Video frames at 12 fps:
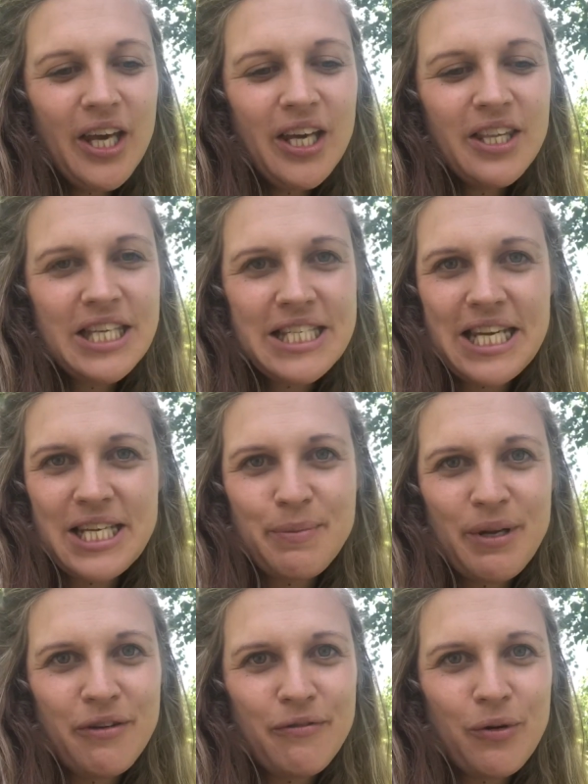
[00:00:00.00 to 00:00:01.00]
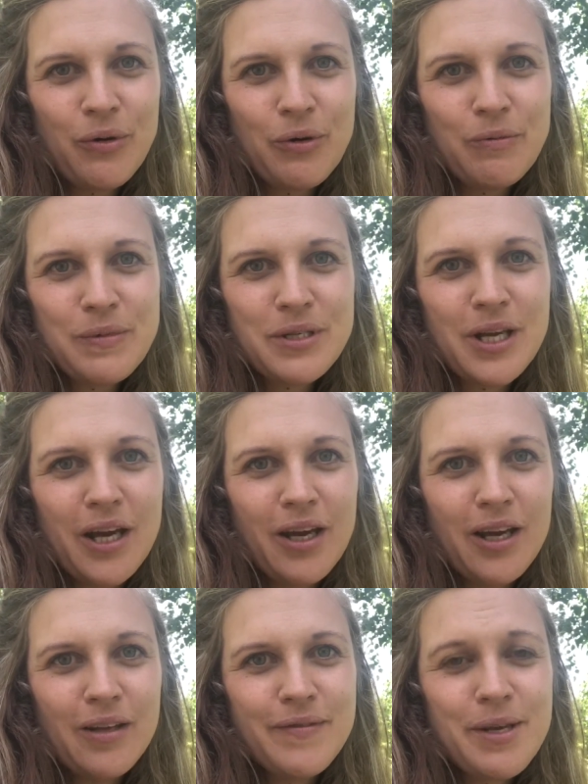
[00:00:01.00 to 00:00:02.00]
This takes many forms.
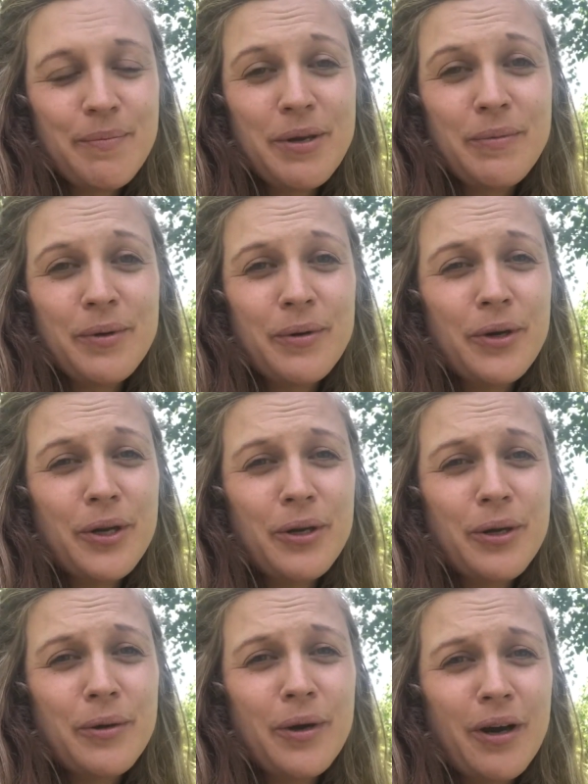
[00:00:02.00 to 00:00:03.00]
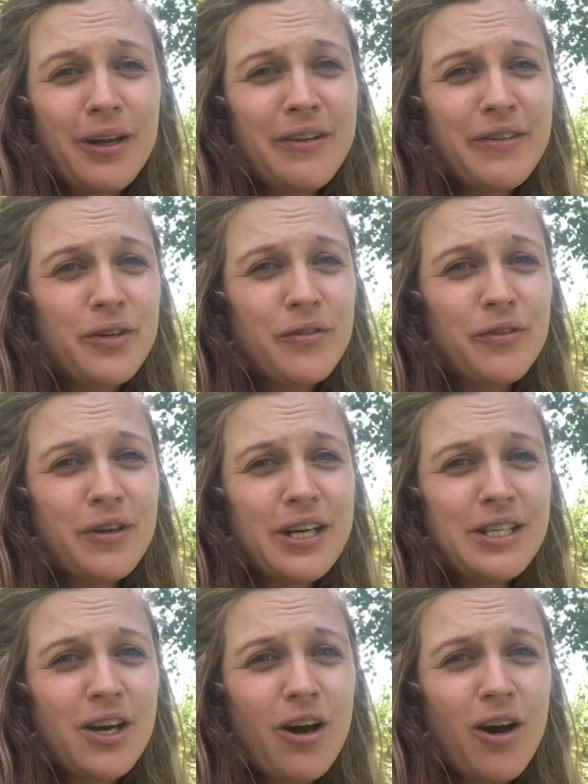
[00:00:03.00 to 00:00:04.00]
Some people who are living off
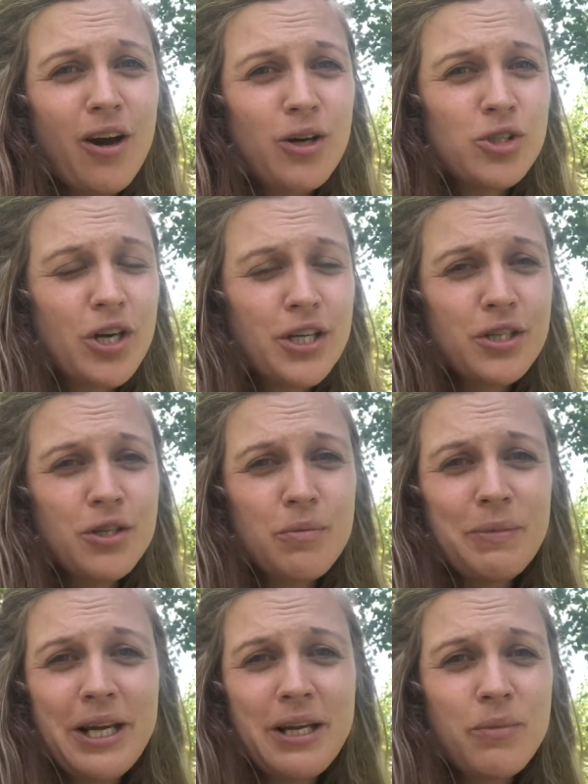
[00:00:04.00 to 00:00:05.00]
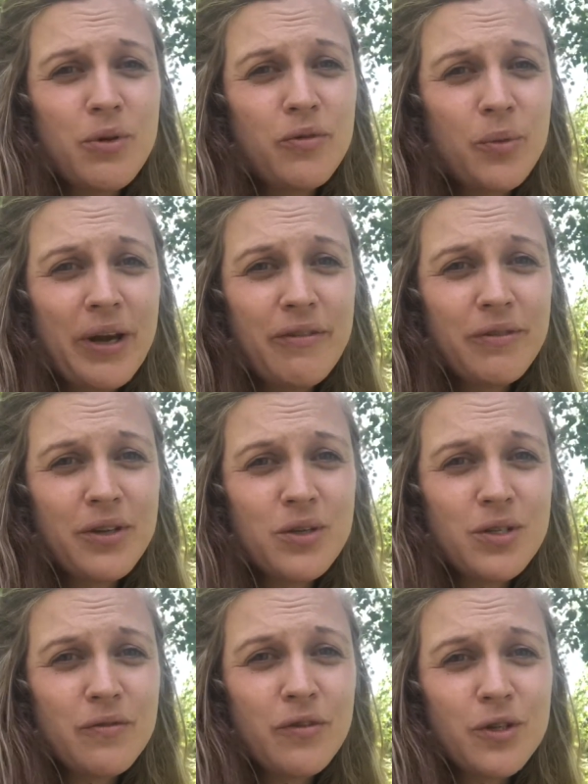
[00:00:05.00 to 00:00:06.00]
grid are trying to completely move away from the
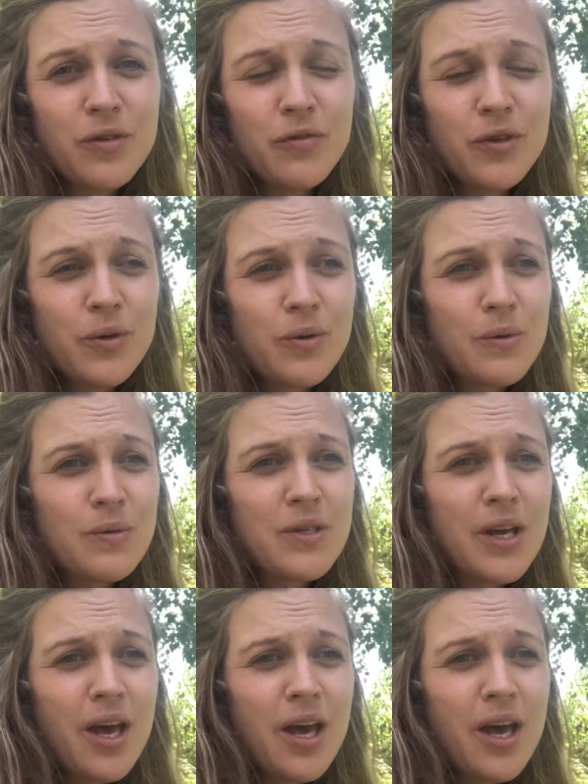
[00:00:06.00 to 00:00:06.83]
use of fossil fuels,